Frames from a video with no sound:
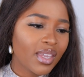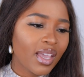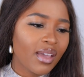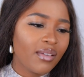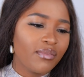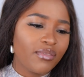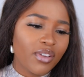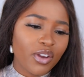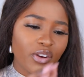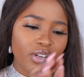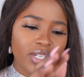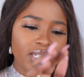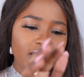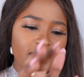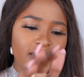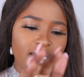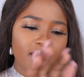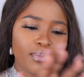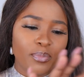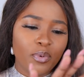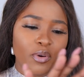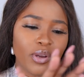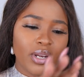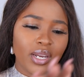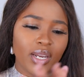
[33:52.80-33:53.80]
I'm very
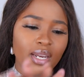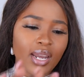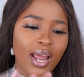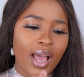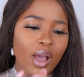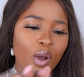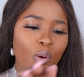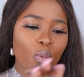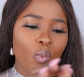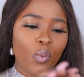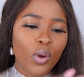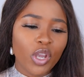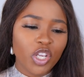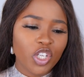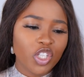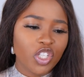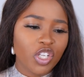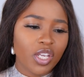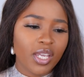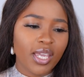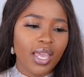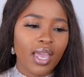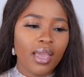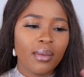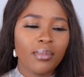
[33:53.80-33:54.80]
disappointed. I wish
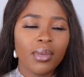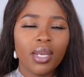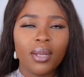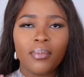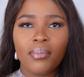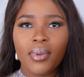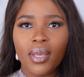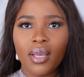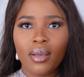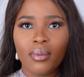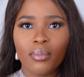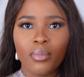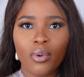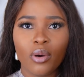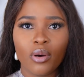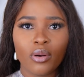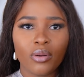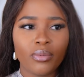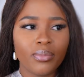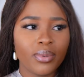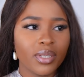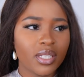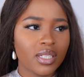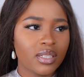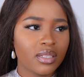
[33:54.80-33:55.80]
it came in a bigger
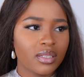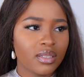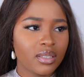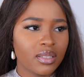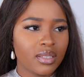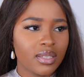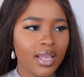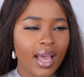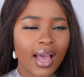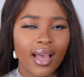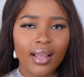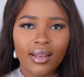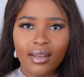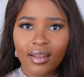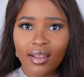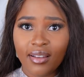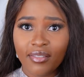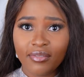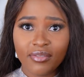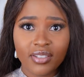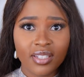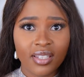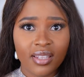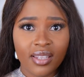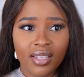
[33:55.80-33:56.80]
bottle because I
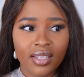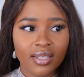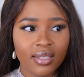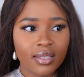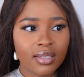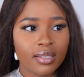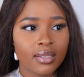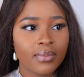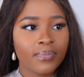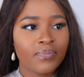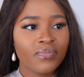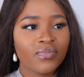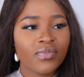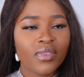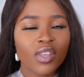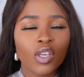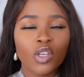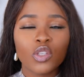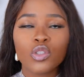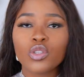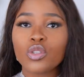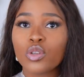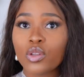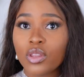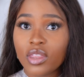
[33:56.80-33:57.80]
loved this.
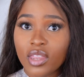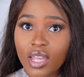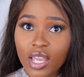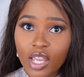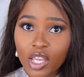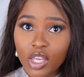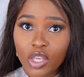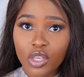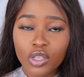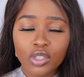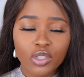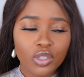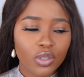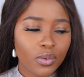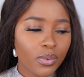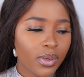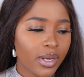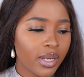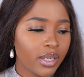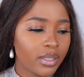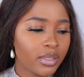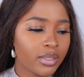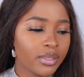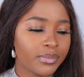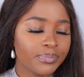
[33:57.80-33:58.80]
So thank you,
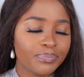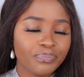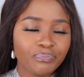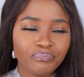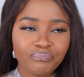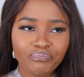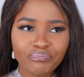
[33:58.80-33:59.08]
Joanna.